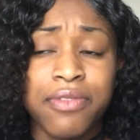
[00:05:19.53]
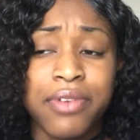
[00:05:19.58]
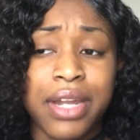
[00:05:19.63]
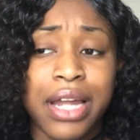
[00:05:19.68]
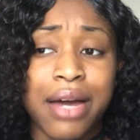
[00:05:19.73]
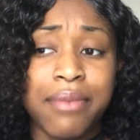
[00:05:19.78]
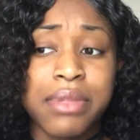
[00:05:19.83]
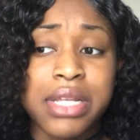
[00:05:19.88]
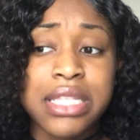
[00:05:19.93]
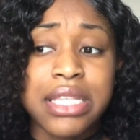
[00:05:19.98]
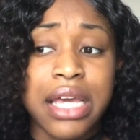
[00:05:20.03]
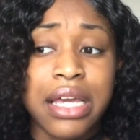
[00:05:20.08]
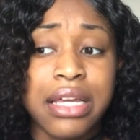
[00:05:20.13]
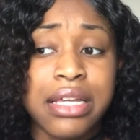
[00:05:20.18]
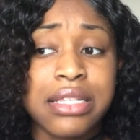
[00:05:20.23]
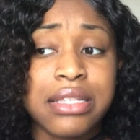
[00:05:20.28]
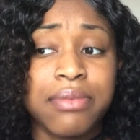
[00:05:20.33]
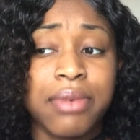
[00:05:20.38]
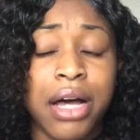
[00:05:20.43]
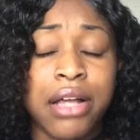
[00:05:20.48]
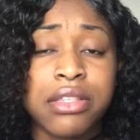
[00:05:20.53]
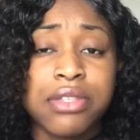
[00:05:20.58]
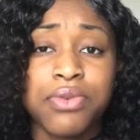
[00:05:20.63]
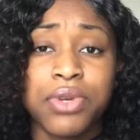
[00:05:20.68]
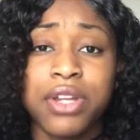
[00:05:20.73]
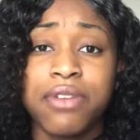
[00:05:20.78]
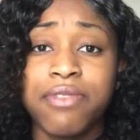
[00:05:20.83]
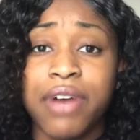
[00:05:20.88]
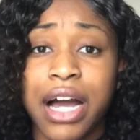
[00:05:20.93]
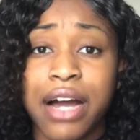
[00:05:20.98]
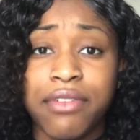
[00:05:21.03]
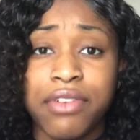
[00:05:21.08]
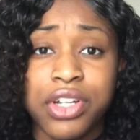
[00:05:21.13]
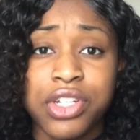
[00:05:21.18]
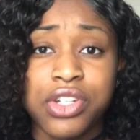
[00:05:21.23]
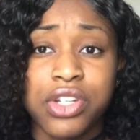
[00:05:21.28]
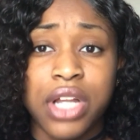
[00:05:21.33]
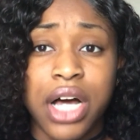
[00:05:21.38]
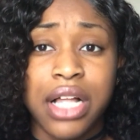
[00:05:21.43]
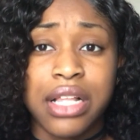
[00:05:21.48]
If I'm not mistaken, it's about
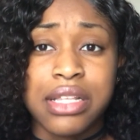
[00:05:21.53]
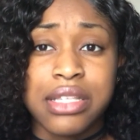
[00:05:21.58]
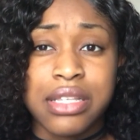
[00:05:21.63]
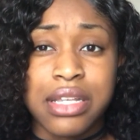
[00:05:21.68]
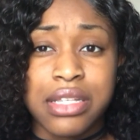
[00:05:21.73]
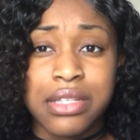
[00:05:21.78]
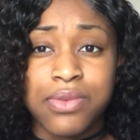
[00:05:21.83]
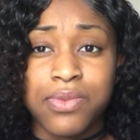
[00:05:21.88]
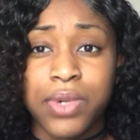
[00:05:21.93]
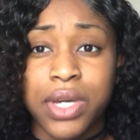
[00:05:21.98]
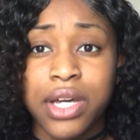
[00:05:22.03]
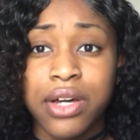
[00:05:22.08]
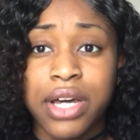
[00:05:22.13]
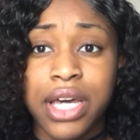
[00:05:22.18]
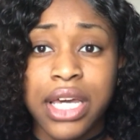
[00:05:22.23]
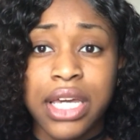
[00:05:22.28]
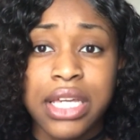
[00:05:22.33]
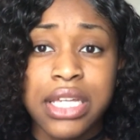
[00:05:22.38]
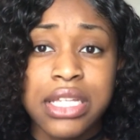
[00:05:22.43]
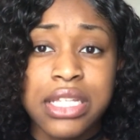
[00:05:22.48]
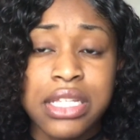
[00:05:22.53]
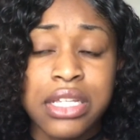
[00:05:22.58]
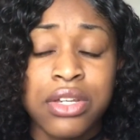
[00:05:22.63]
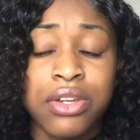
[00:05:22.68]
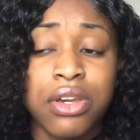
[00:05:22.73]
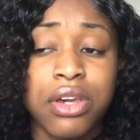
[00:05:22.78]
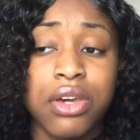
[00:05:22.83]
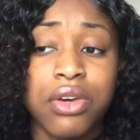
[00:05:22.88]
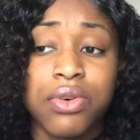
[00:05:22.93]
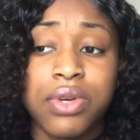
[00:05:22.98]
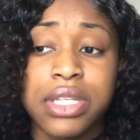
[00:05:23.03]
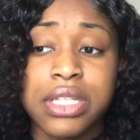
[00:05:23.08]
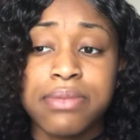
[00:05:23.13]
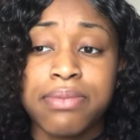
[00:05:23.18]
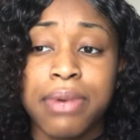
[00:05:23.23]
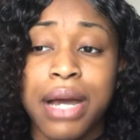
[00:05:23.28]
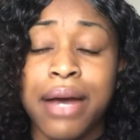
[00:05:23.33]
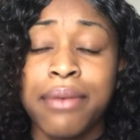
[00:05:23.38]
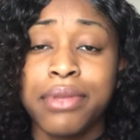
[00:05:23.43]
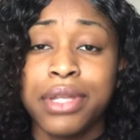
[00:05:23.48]
$2,500 as well at ECU. It's
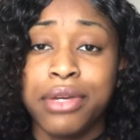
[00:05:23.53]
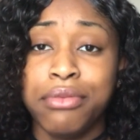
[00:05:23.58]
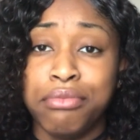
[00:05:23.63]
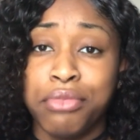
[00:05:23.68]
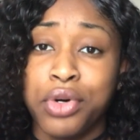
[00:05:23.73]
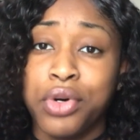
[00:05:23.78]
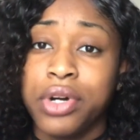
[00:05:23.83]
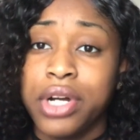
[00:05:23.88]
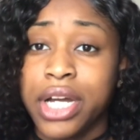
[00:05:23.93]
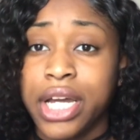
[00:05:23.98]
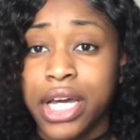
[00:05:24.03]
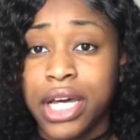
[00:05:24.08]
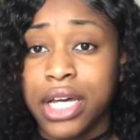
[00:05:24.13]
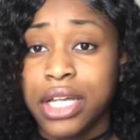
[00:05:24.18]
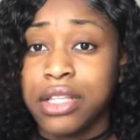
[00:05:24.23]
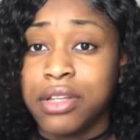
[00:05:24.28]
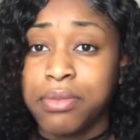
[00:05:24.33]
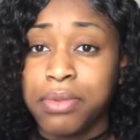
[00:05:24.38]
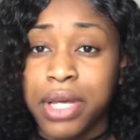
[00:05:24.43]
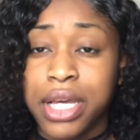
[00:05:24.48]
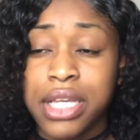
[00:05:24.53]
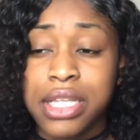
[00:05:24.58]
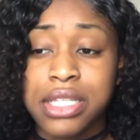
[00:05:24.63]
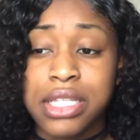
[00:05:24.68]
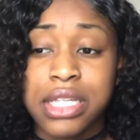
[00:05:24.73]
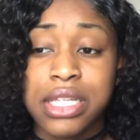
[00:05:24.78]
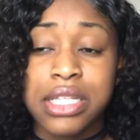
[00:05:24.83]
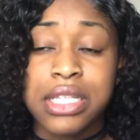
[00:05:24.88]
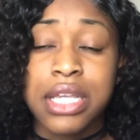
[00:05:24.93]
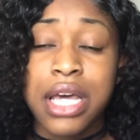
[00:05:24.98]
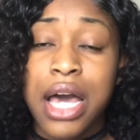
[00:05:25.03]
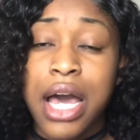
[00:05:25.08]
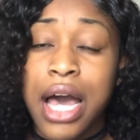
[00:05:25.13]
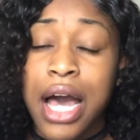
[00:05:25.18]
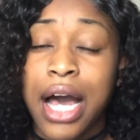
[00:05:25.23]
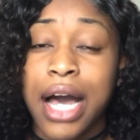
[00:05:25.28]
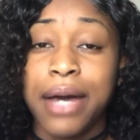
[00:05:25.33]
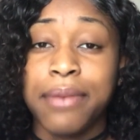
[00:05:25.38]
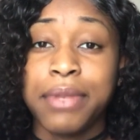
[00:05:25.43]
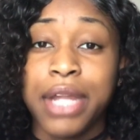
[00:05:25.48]
probably more at other places,
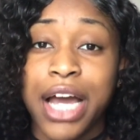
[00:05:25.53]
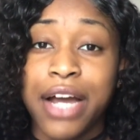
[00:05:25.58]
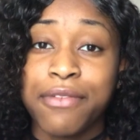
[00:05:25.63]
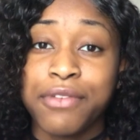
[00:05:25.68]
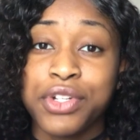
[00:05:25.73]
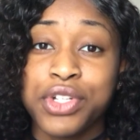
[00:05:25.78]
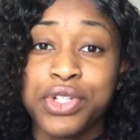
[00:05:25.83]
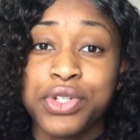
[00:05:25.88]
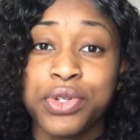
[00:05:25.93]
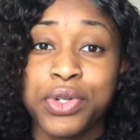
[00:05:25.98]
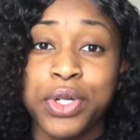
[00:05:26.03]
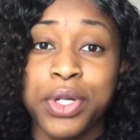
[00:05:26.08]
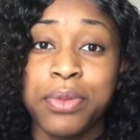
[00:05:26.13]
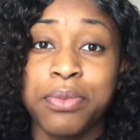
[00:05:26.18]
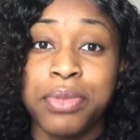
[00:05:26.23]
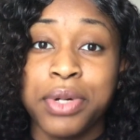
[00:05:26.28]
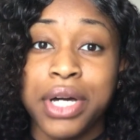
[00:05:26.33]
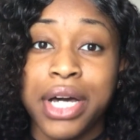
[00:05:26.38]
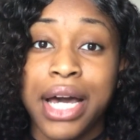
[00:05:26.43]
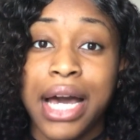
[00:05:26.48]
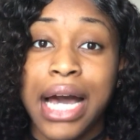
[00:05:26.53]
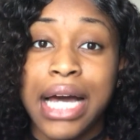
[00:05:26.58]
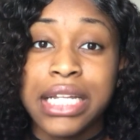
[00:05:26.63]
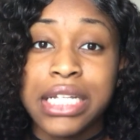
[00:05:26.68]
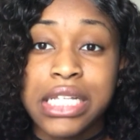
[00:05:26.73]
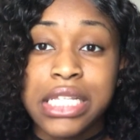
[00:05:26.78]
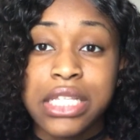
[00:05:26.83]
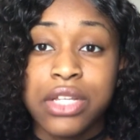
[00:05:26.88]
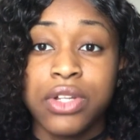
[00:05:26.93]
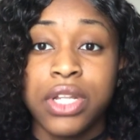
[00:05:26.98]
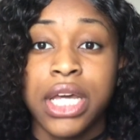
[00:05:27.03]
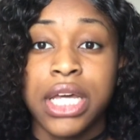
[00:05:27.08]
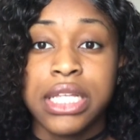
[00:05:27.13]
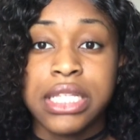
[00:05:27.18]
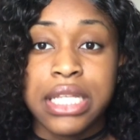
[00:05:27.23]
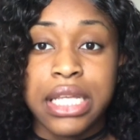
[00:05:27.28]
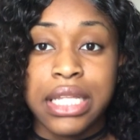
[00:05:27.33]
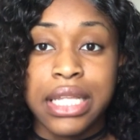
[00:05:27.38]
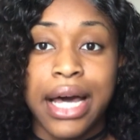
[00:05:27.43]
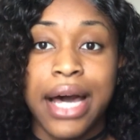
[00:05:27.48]
I'm not for sure, but I just know that
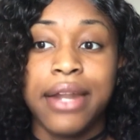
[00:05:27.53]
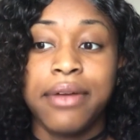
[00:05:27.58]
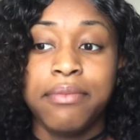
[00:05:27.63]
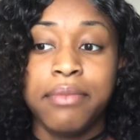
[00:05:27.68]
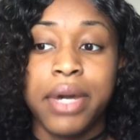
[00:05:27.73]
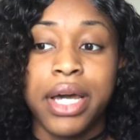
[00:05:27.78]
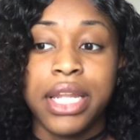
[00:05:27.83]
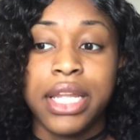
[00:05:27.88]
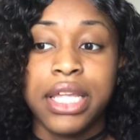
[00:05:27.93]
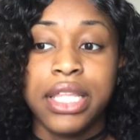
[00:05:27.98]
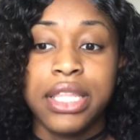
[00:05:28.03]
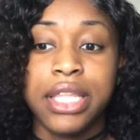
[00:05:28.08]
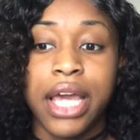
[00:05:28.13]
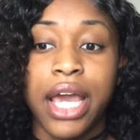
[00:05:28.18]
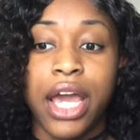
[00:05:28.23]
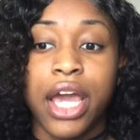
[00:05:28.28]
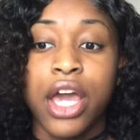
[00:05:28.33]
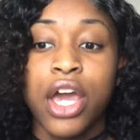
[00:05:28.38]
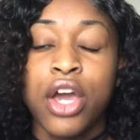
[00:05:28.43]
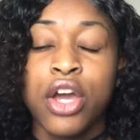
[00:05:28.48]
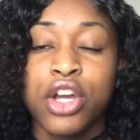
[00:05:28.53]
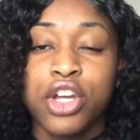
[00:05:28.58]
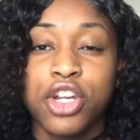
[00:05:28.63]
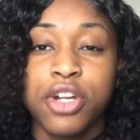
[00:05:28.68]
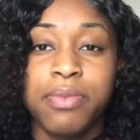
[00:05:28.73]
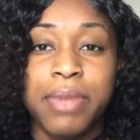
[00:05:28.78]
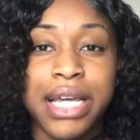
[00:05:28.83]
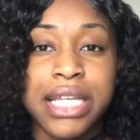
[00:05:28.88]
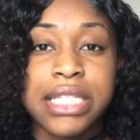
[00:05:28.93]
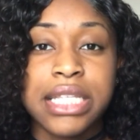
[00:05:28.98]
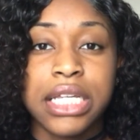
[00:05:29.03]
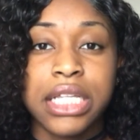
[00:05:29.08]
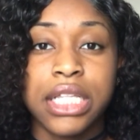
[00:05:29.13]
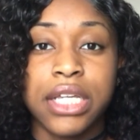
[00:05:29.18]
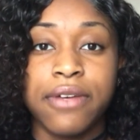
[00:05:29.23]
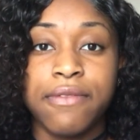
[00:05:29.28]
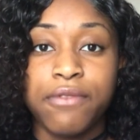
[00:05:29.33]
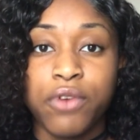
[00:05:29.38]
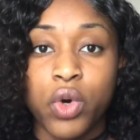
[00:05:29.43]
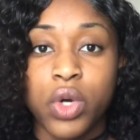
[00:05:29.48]
it's a lot of money that you're
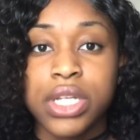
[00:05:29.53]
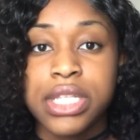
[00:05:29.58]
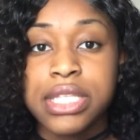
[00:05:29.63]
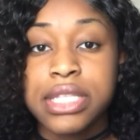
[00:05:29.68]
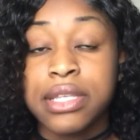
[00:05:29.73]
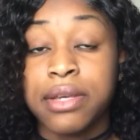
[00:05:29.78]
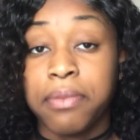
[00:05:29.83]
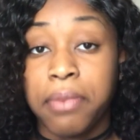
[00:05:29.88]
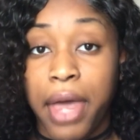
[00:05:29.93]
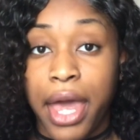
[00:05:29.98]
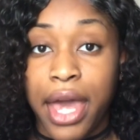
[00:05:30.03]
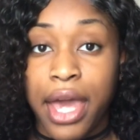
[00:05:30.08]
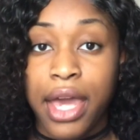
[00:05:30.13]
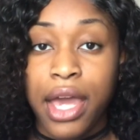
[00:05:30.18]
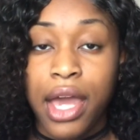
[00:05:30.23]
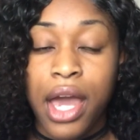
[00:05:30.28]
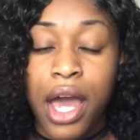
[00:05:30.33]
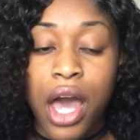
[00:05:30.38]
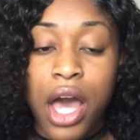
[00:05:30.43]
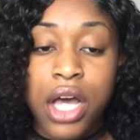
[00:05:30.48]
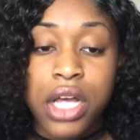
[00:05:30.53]
basically forced to pay.